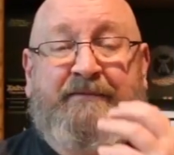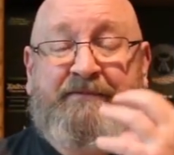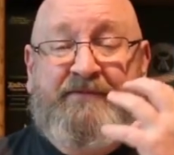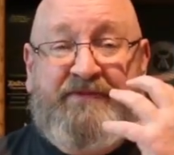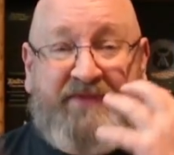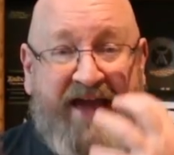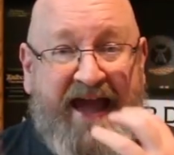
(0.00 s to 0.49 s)

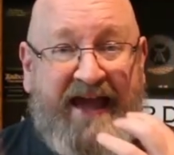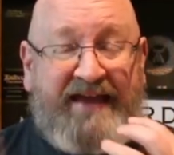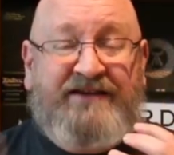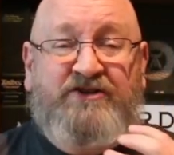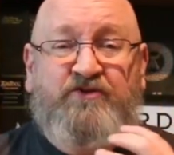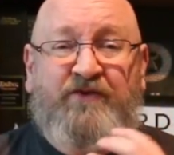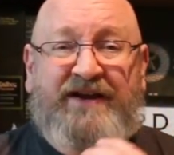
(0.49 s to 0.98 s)
that
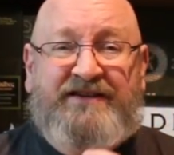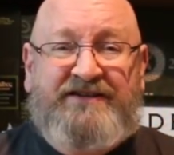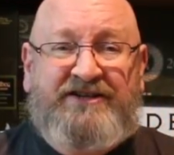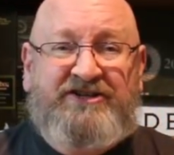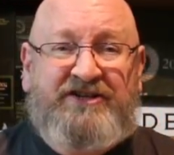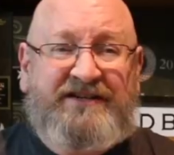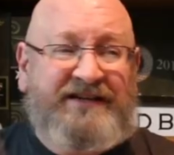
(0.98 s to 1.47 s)
is
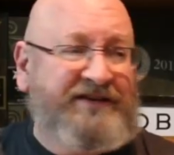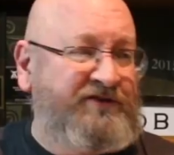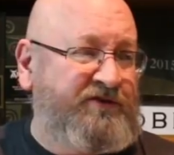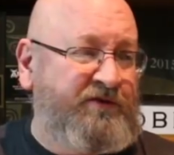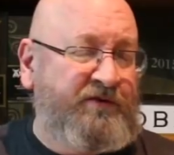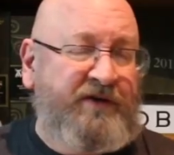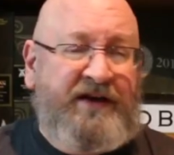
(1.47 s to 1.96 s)
transitioned
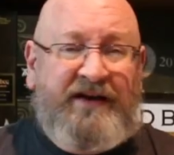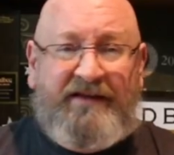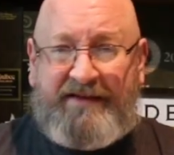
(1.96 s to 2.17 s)
into